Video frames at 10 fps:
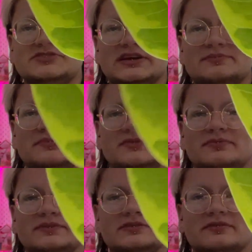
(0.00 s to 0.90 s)
gems
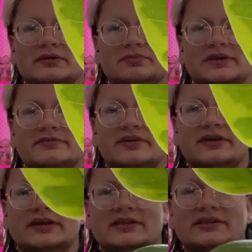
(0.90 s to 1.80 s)
with the really pretty
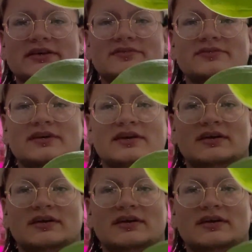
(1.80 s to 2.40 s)
variegated leaves.